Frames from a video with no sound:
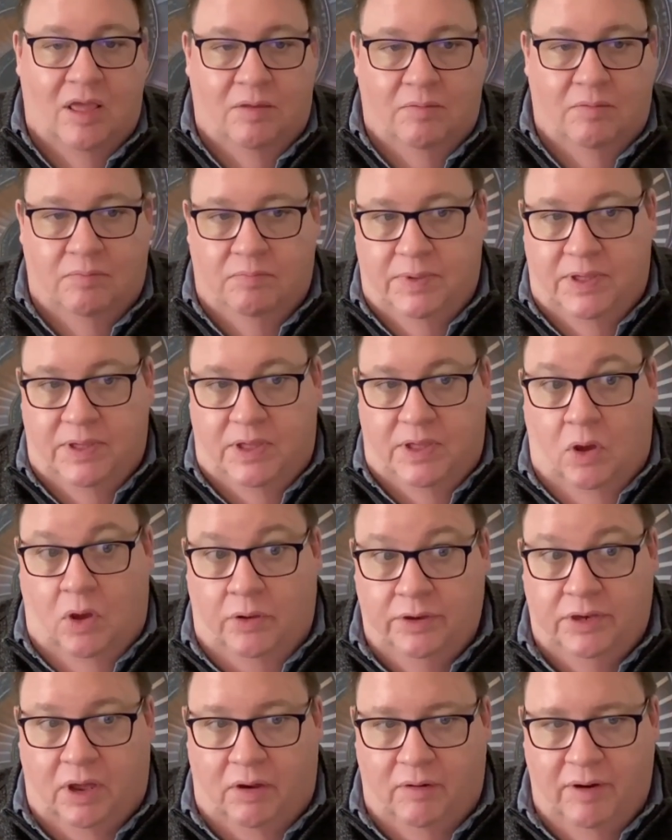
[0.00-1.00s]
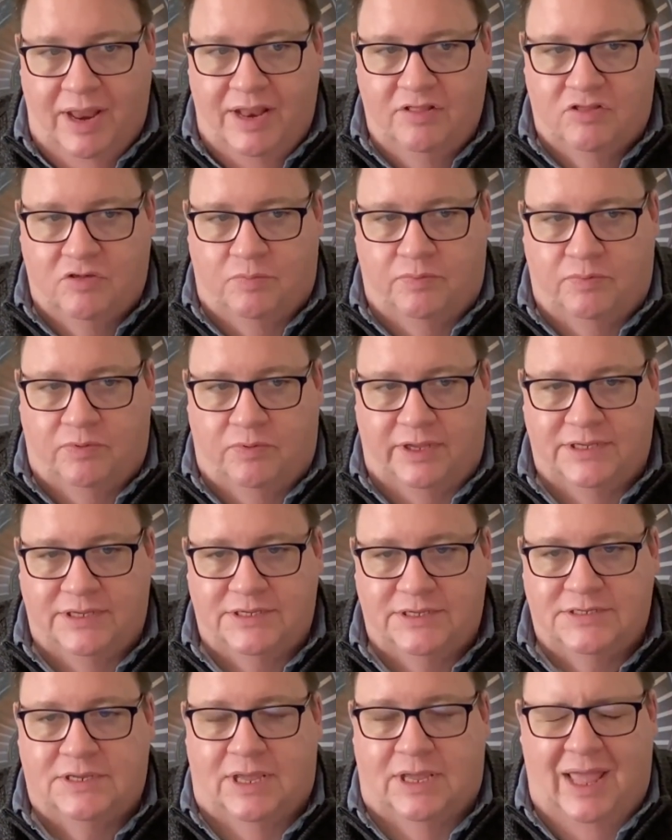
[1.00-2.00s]
beyond our
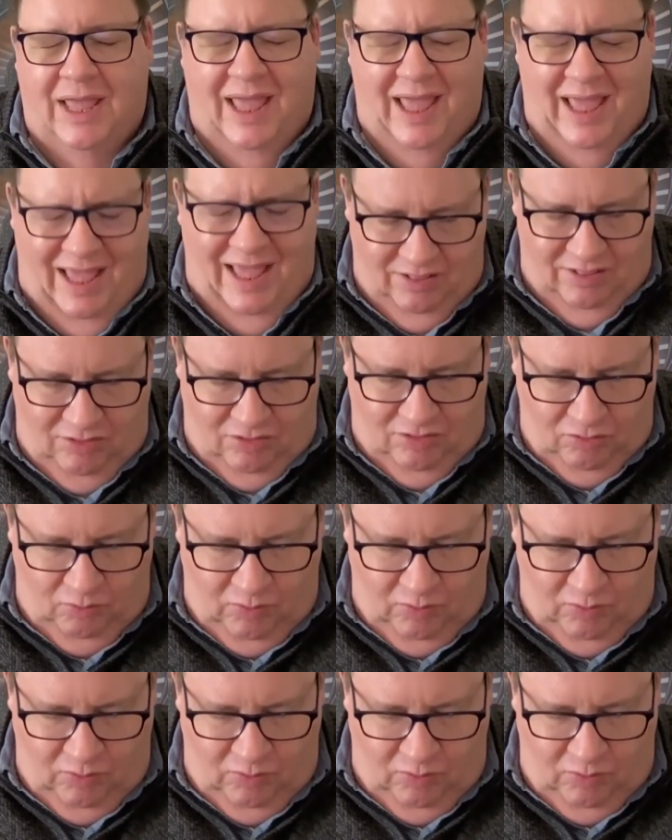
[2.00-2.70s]
enterprise into